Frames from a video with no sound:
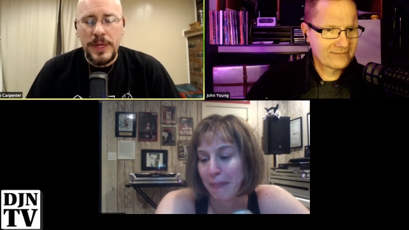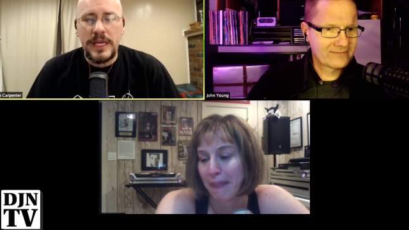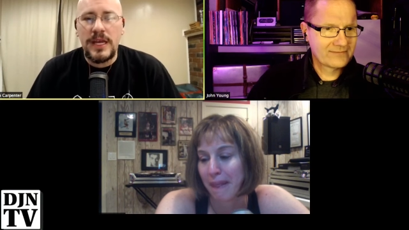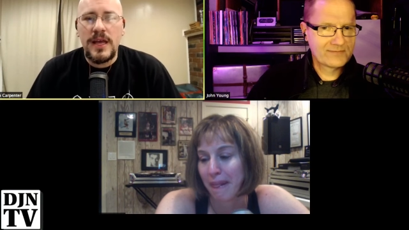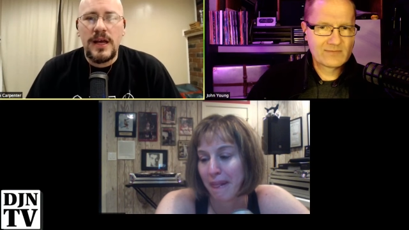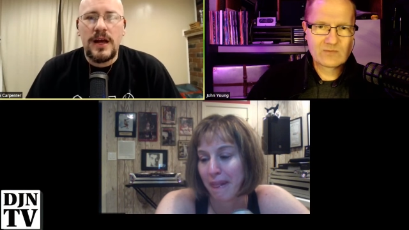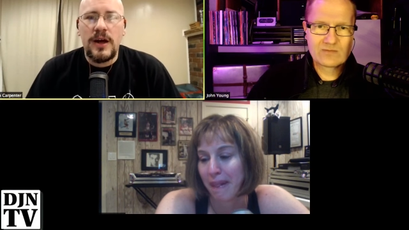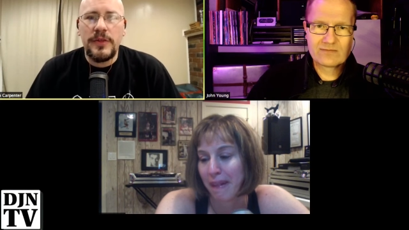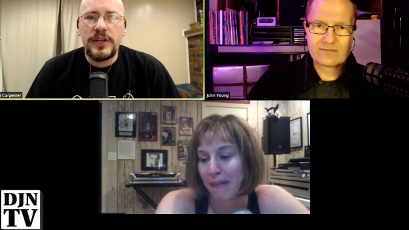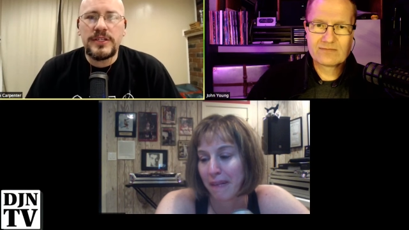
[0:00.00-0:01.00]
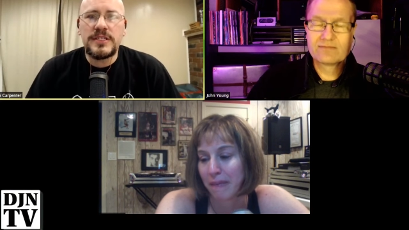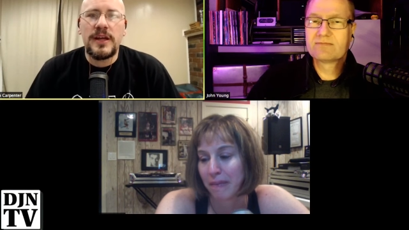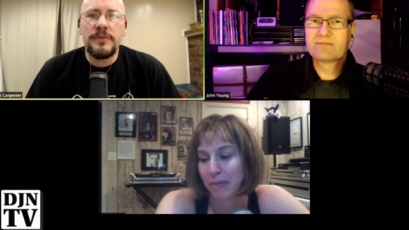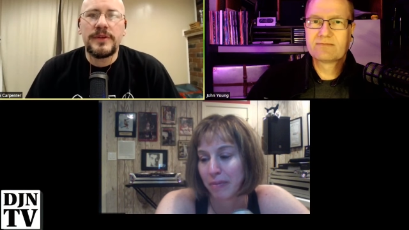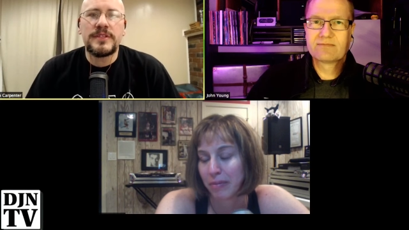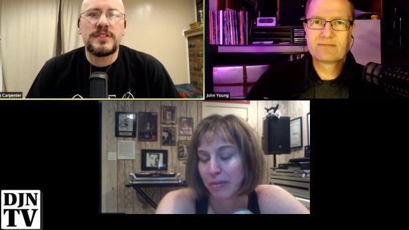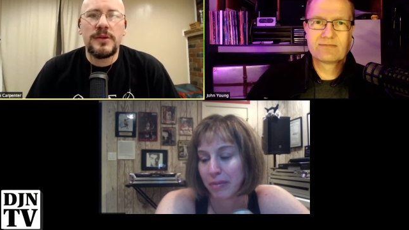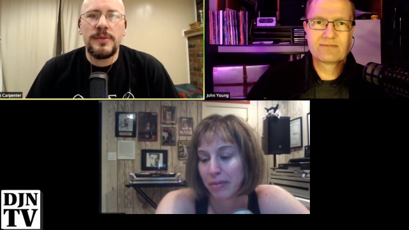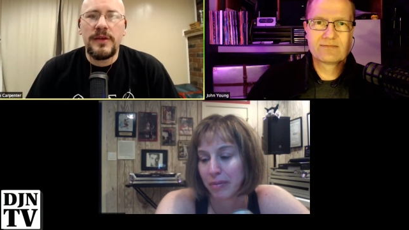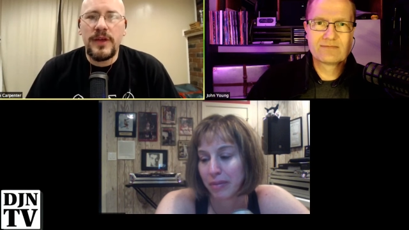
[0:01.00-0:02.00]
Speaker 1: the week. All the good stuff is
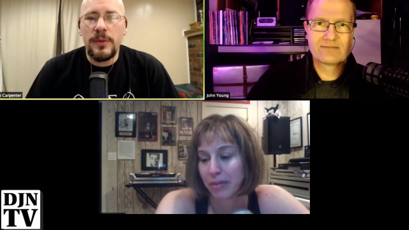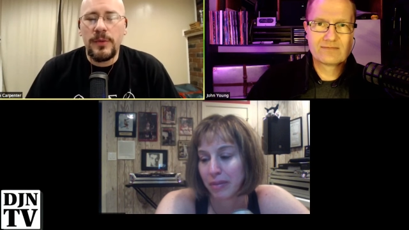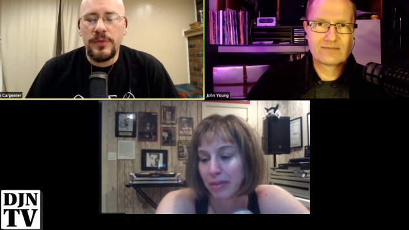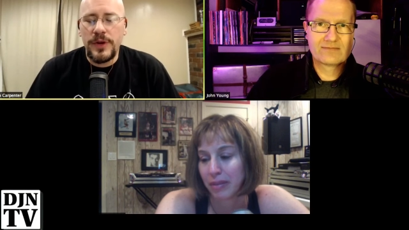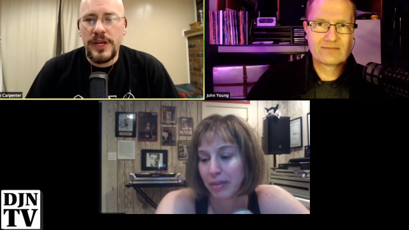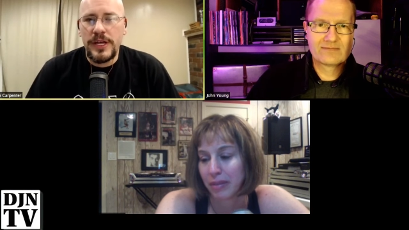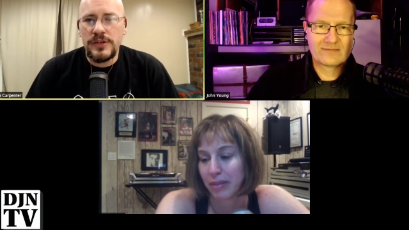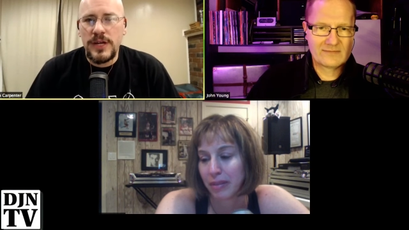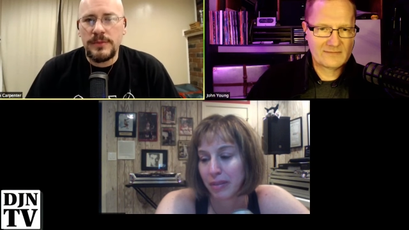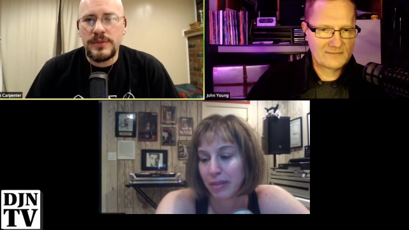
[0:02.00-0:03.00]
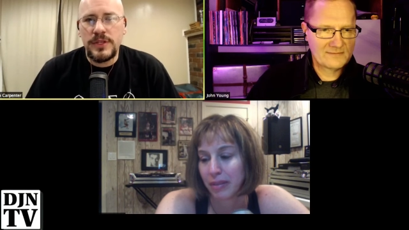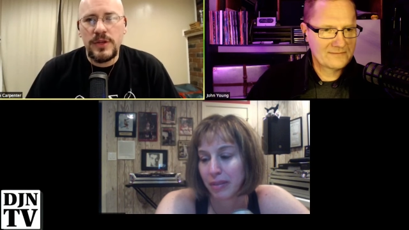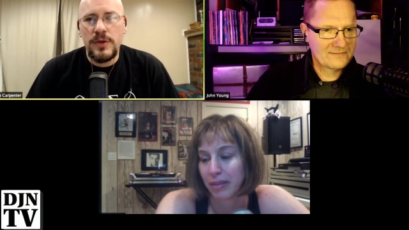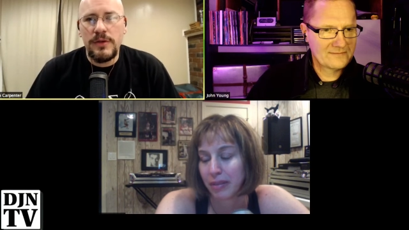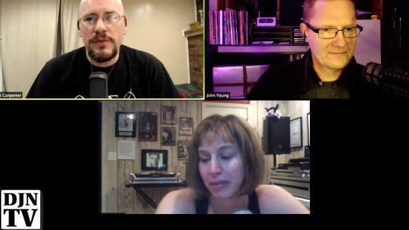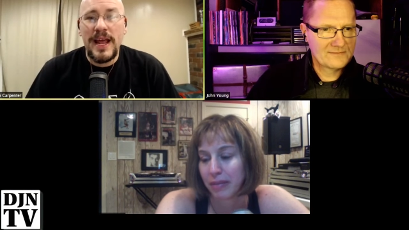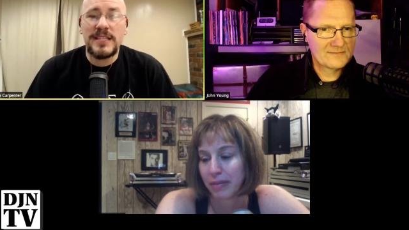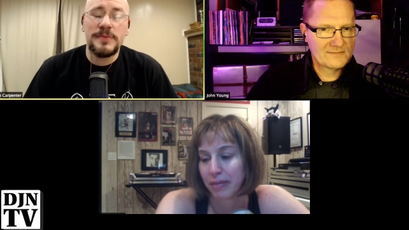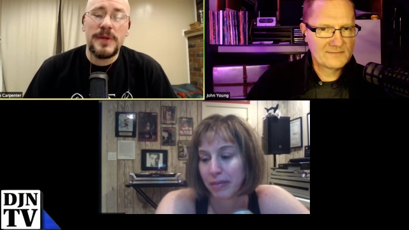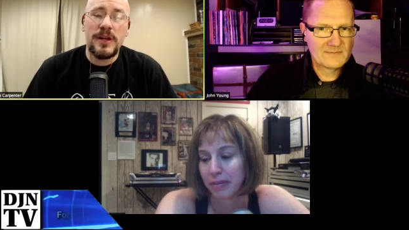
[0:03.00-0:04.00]
going to be available for you and dropped to you. If it
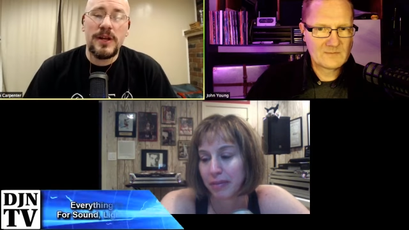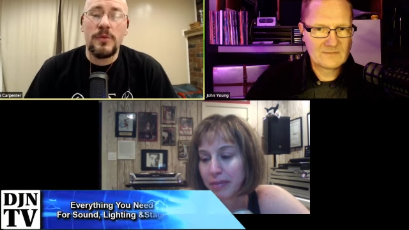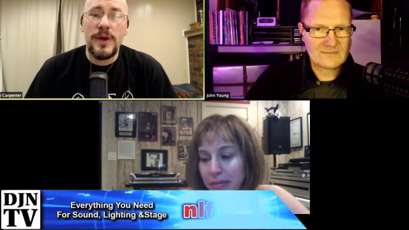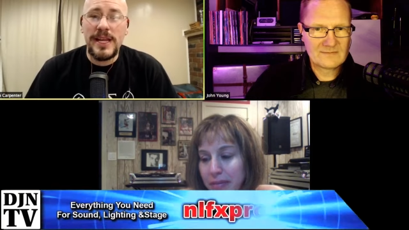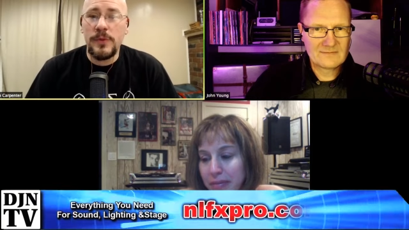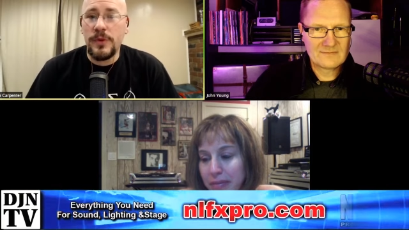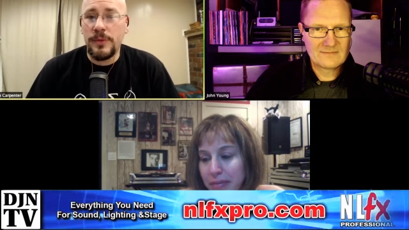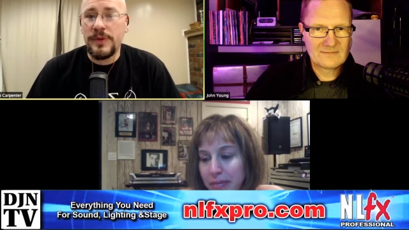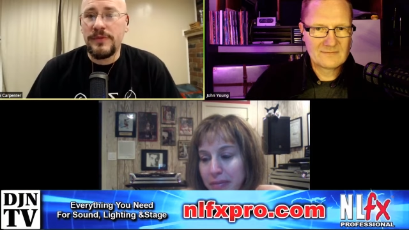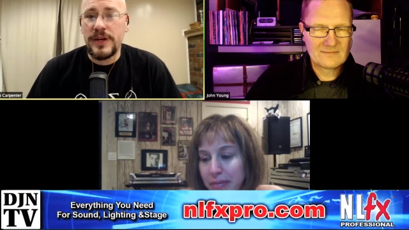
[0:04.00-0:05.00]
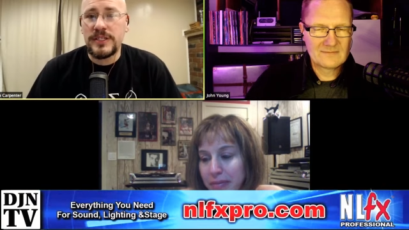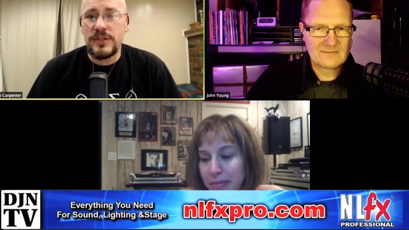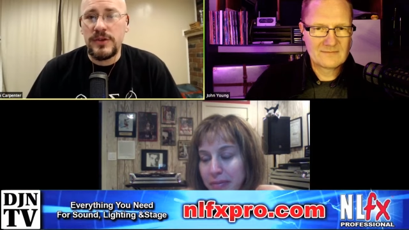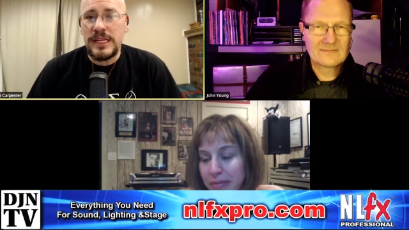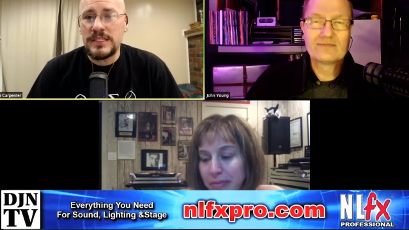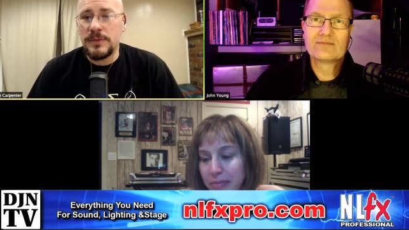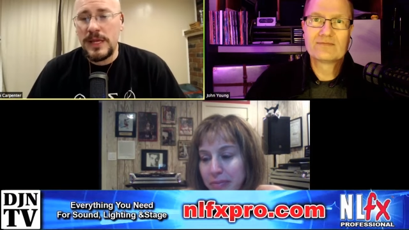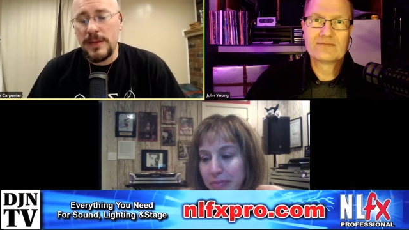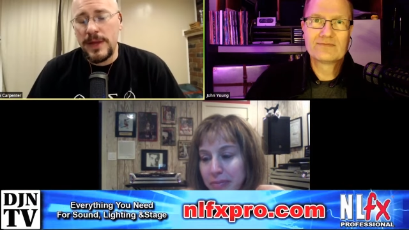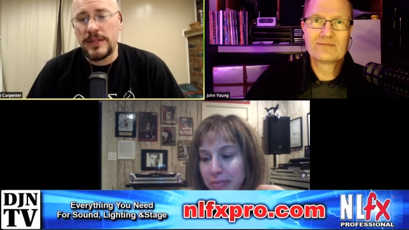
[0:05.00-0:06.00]
hasn't been already, we'll be very soon in
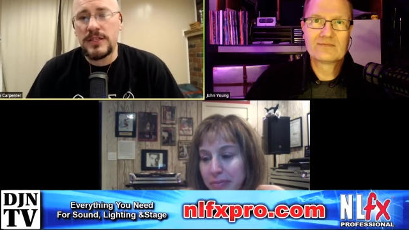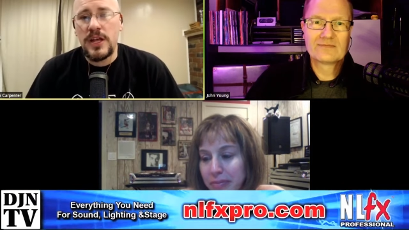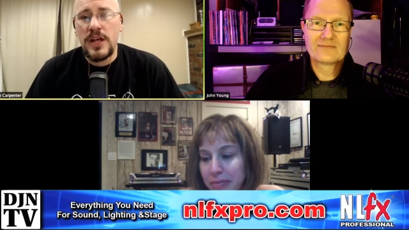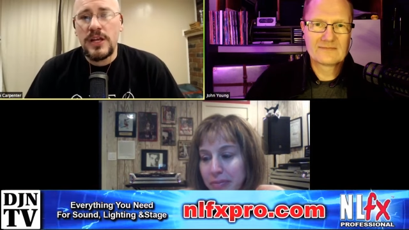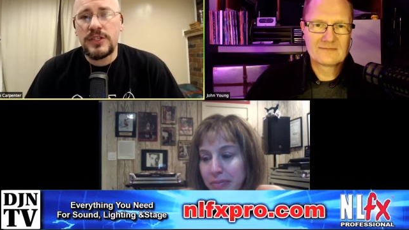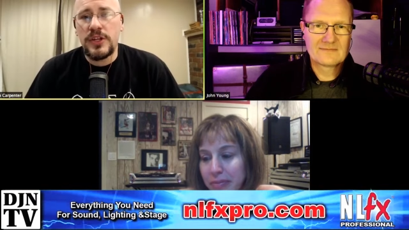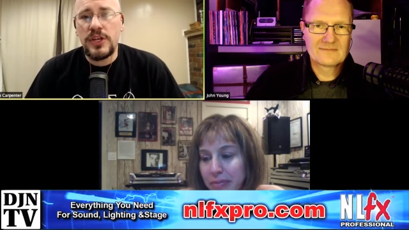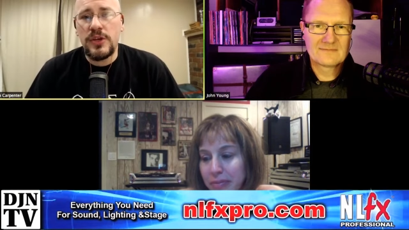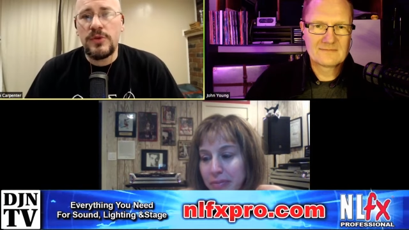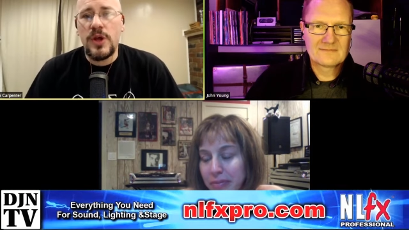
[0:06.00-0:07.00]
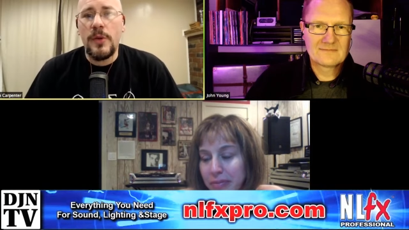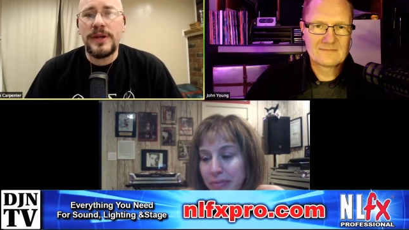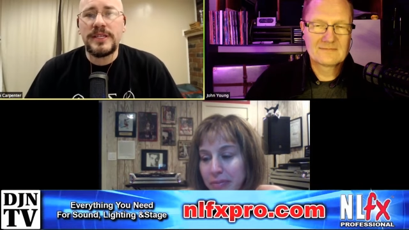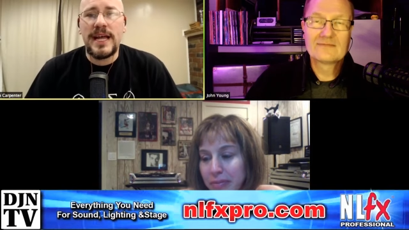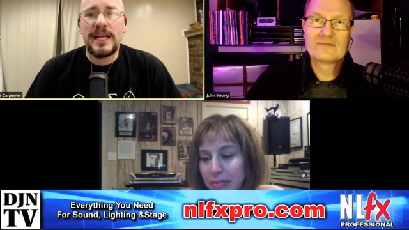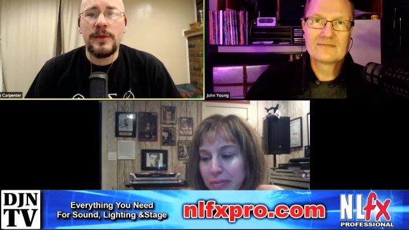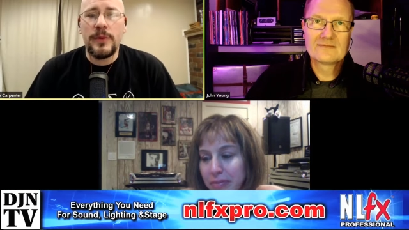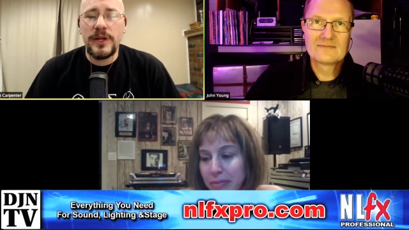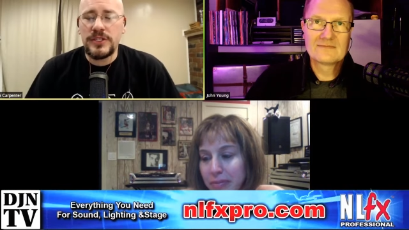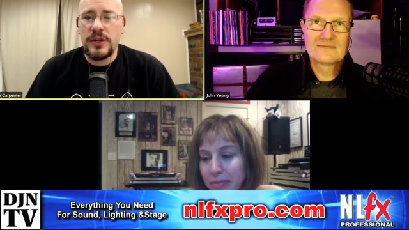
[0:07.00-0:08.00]
some emails so that you know exactly
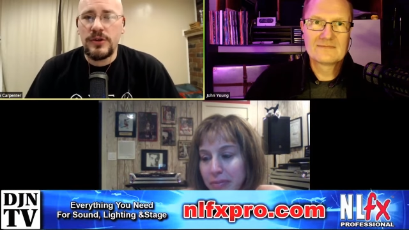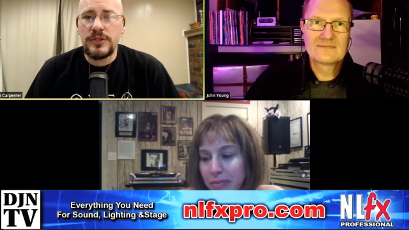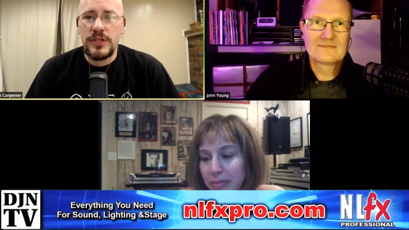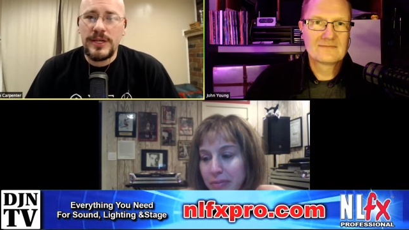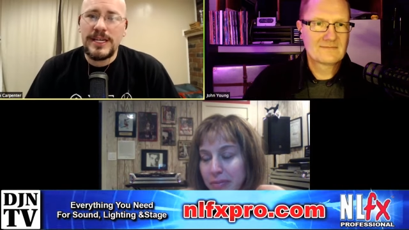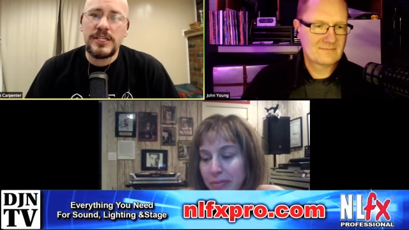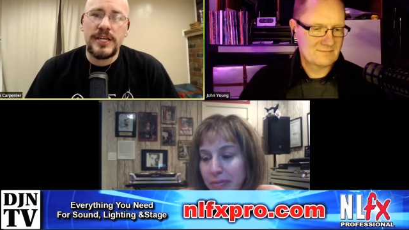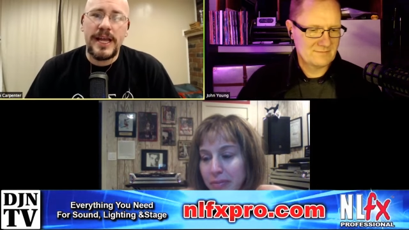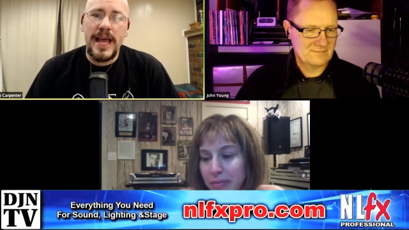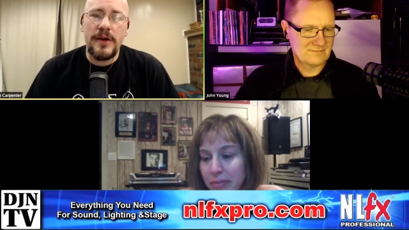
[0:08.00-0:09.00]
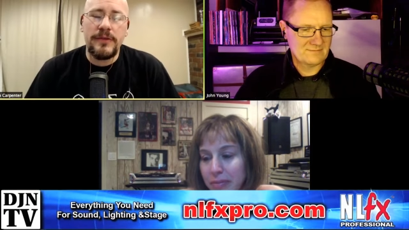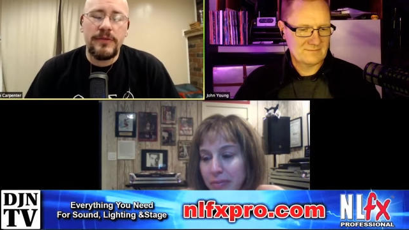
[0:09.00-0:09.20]
what shows you need to check out.